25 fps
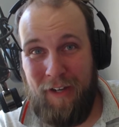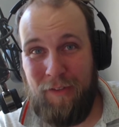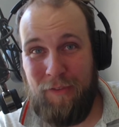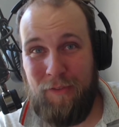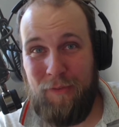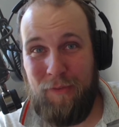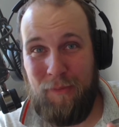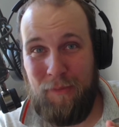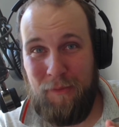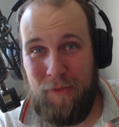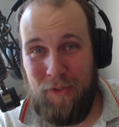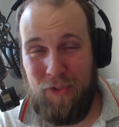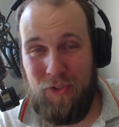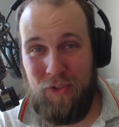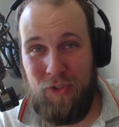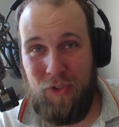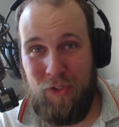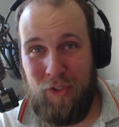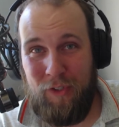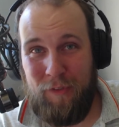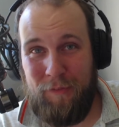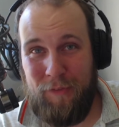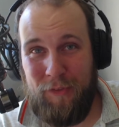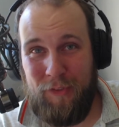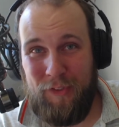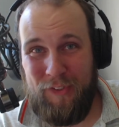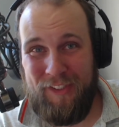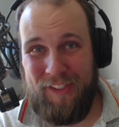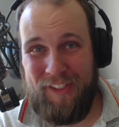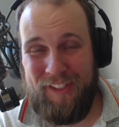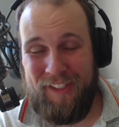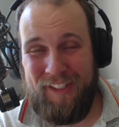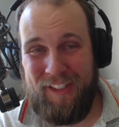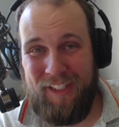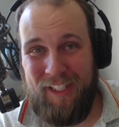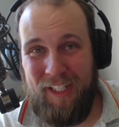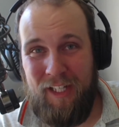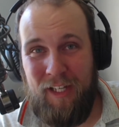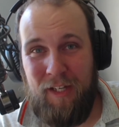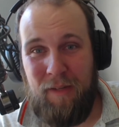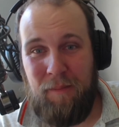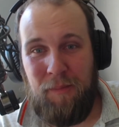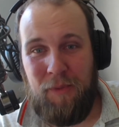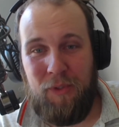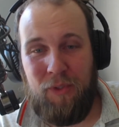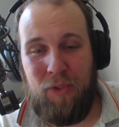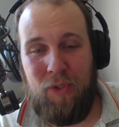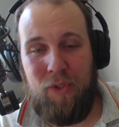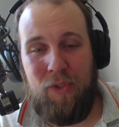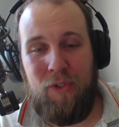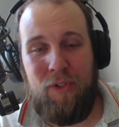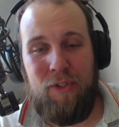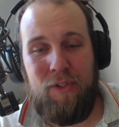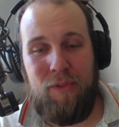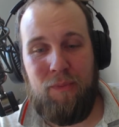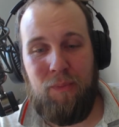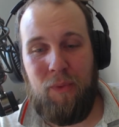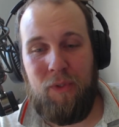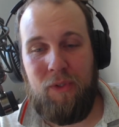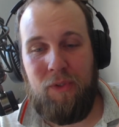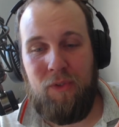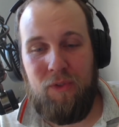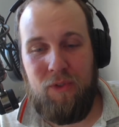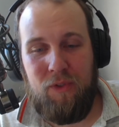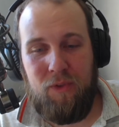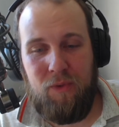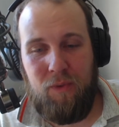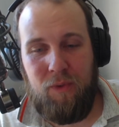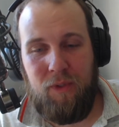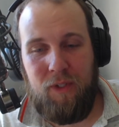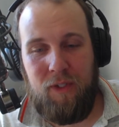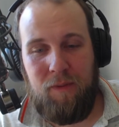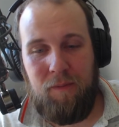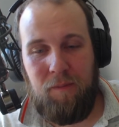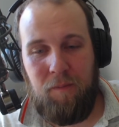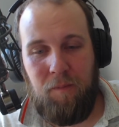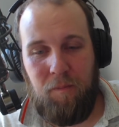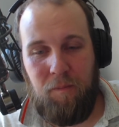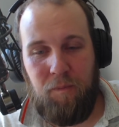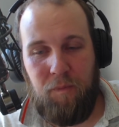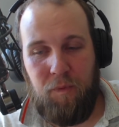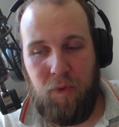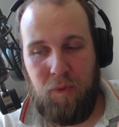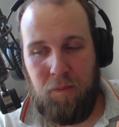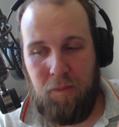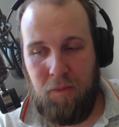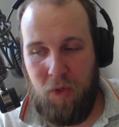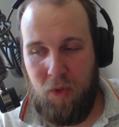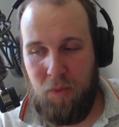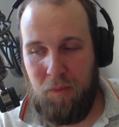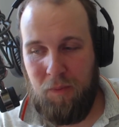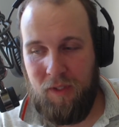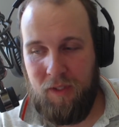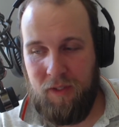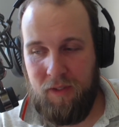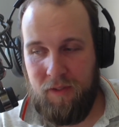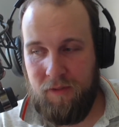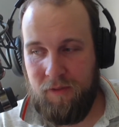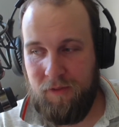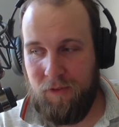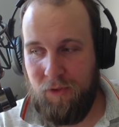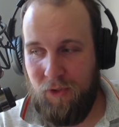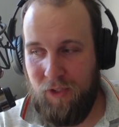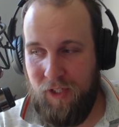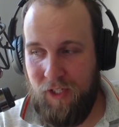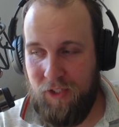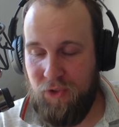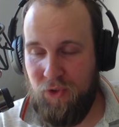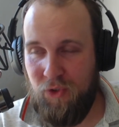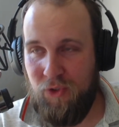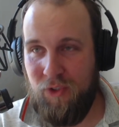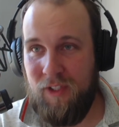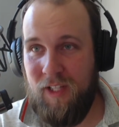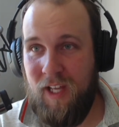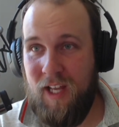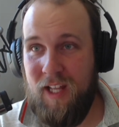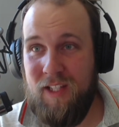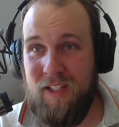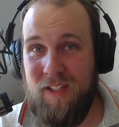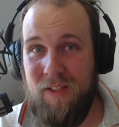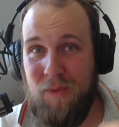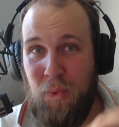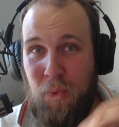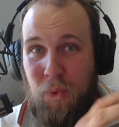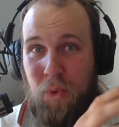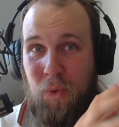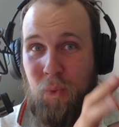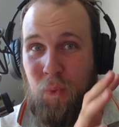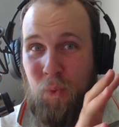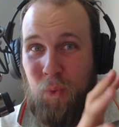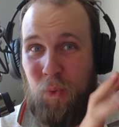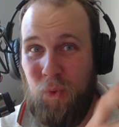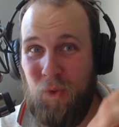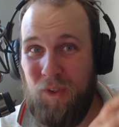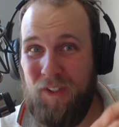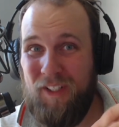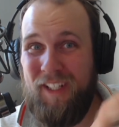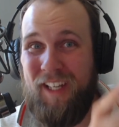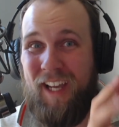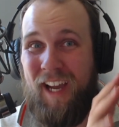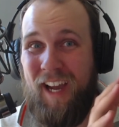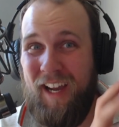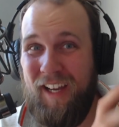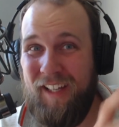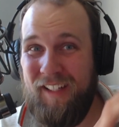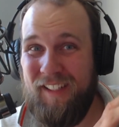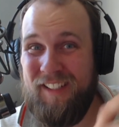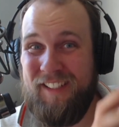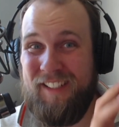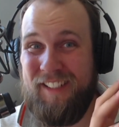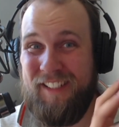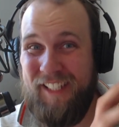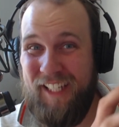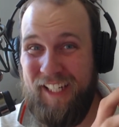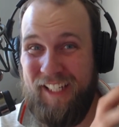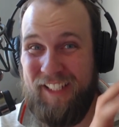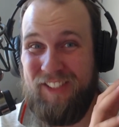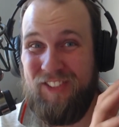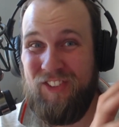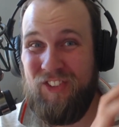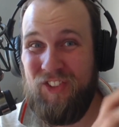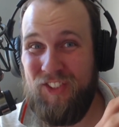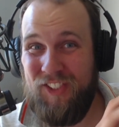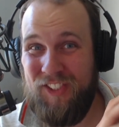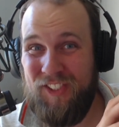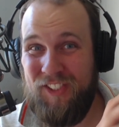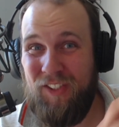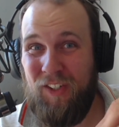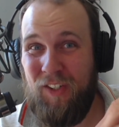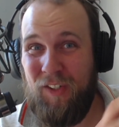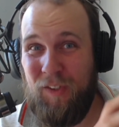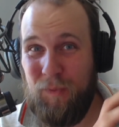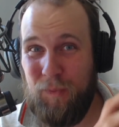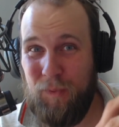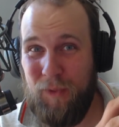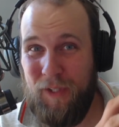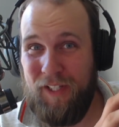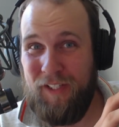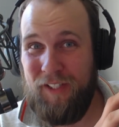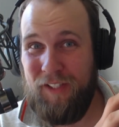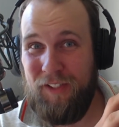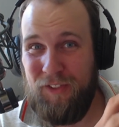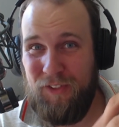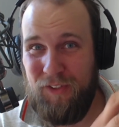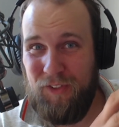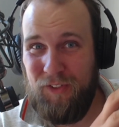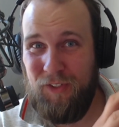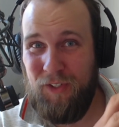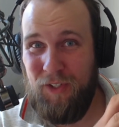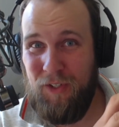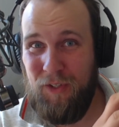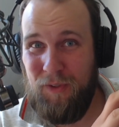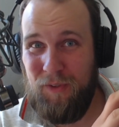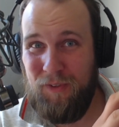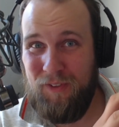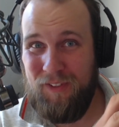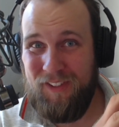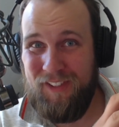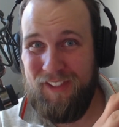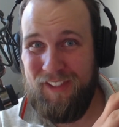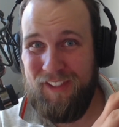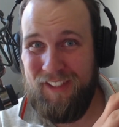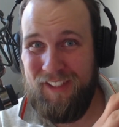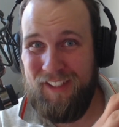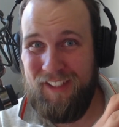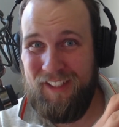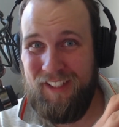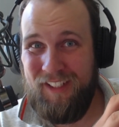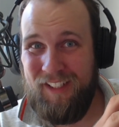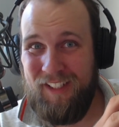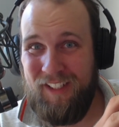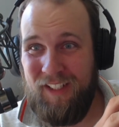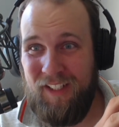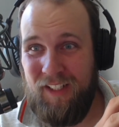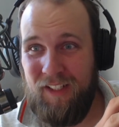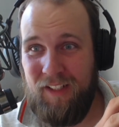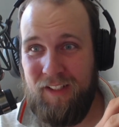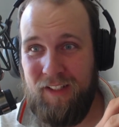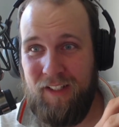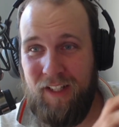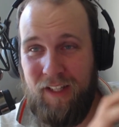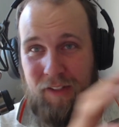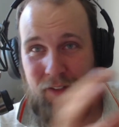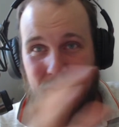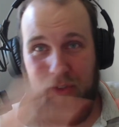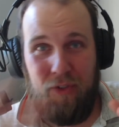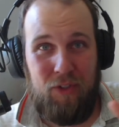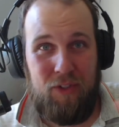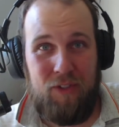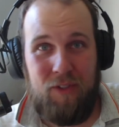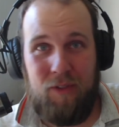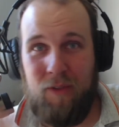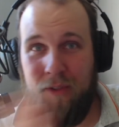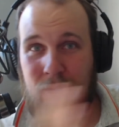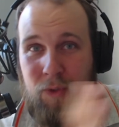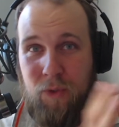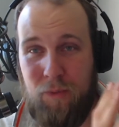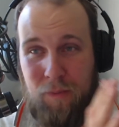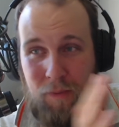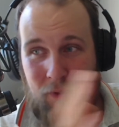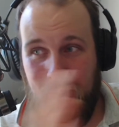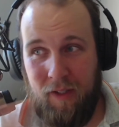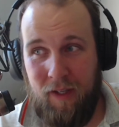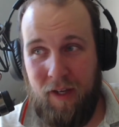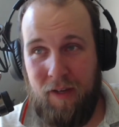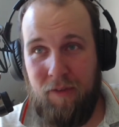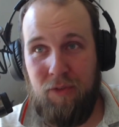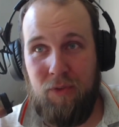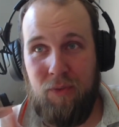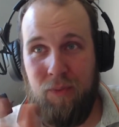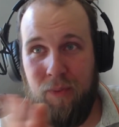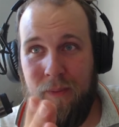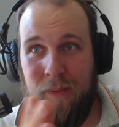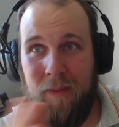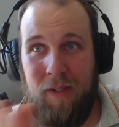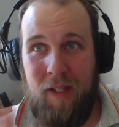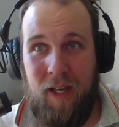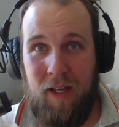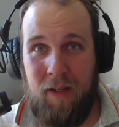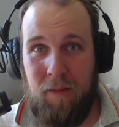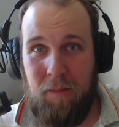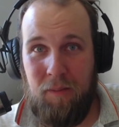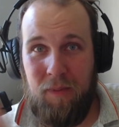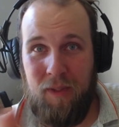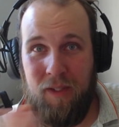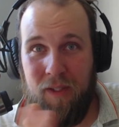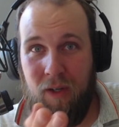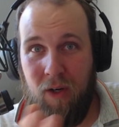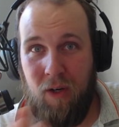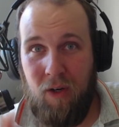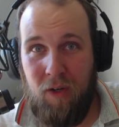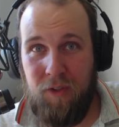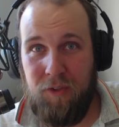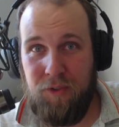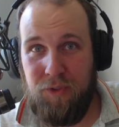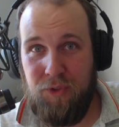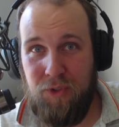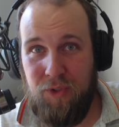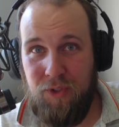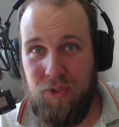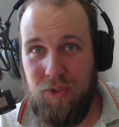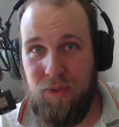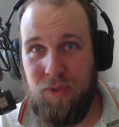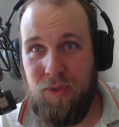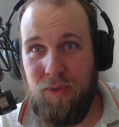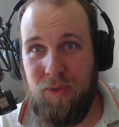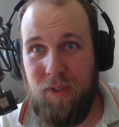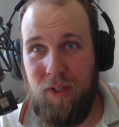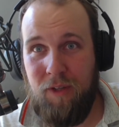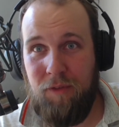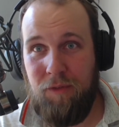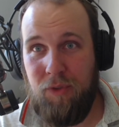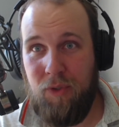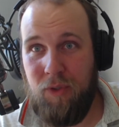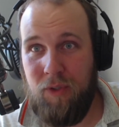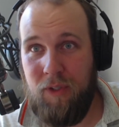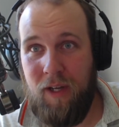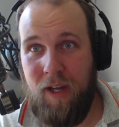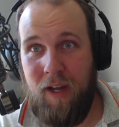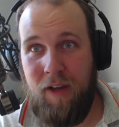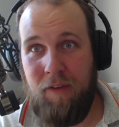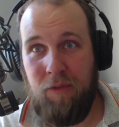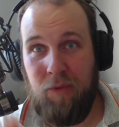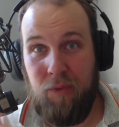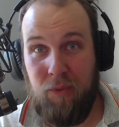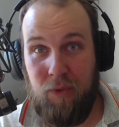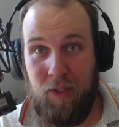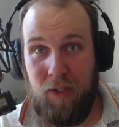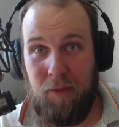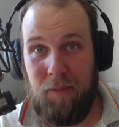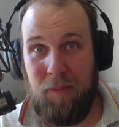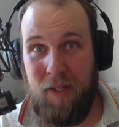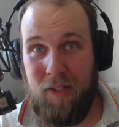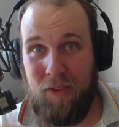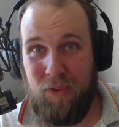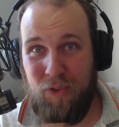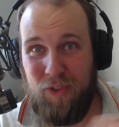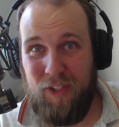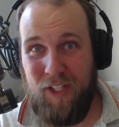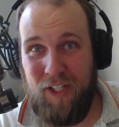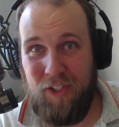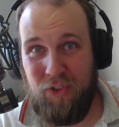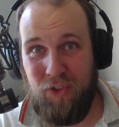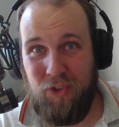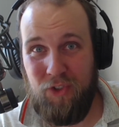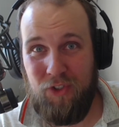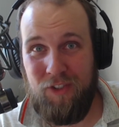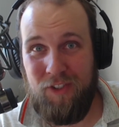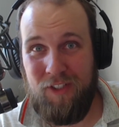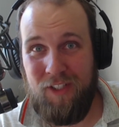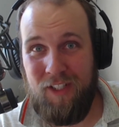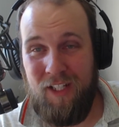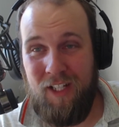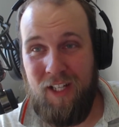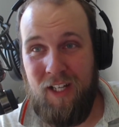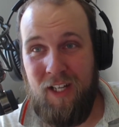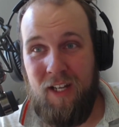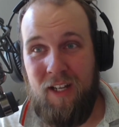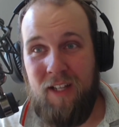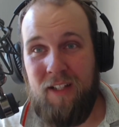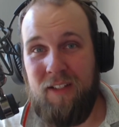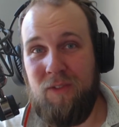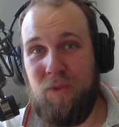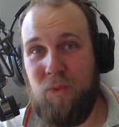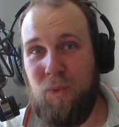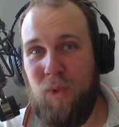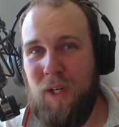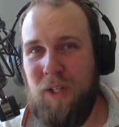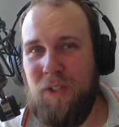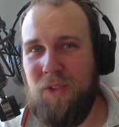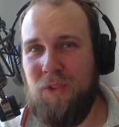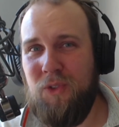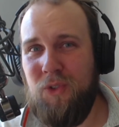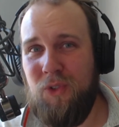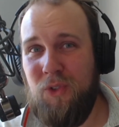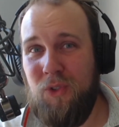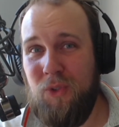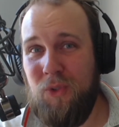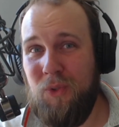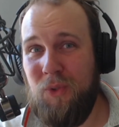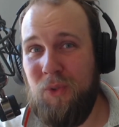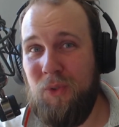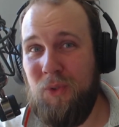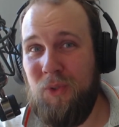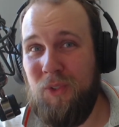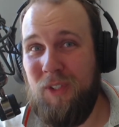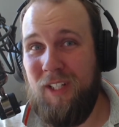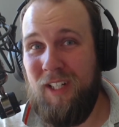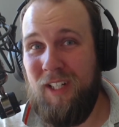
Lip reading: from the server. Because when you stream on mobile connection, that's kind of sketchy already, you know? Like just a normal live stream can be hard to do if you have a really bad connection. Try to do